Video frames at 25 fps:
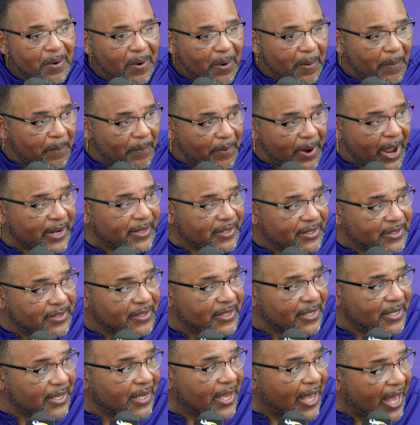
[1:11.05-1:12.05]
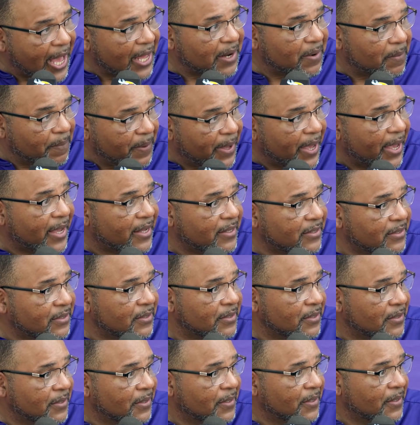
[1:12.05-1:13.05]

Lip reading: or practicing out of pads.